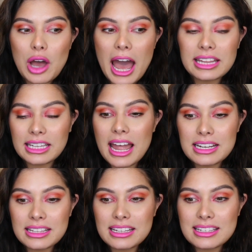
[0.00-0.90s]
at the
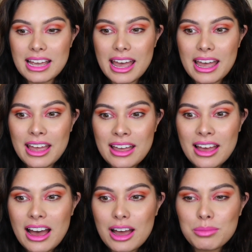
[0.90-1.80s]
end of the day,
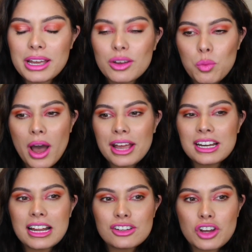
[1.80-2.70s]
I'm like, why
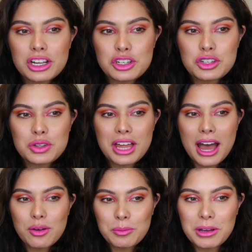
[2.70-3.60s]
did I try to do
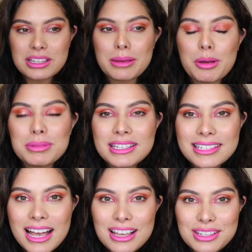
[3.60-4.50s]
that? Because I'm
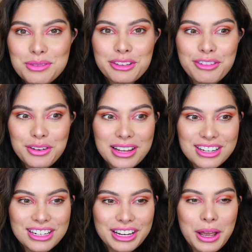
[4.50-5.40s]
obsessed with
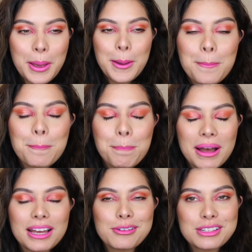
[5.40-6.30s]
foundation.
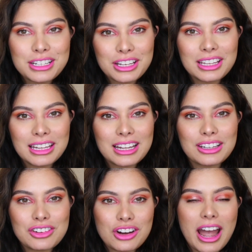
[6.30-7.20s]
But it was a good thing
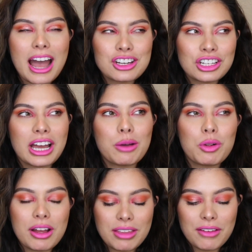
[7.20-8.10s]
to try. Actually, I will
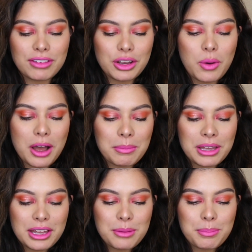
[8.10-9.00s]
have that video up,
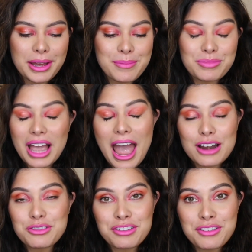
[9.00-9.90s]
but I
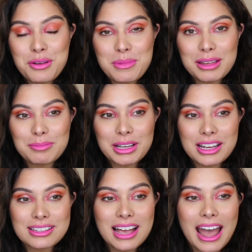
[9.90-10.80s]
had to refilm it
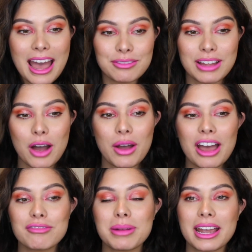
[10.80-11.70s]
because I have
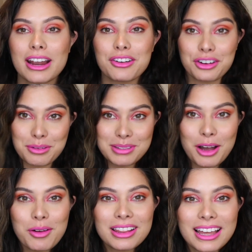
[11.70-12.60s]
my hair crimped
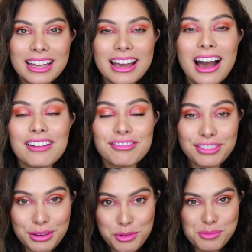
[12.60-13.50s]
how I like it. I
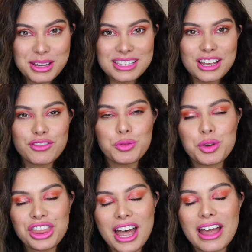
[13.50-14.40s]
feel more myself, and
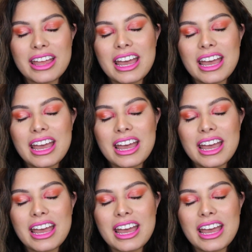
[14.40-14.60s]
with that,